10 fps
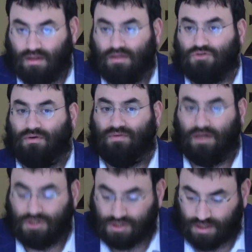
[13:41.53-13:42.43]

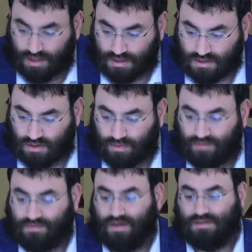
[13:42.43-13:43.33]
revelation is in the way
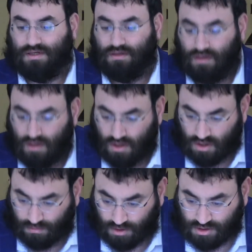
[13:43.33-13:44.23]
of kissing. This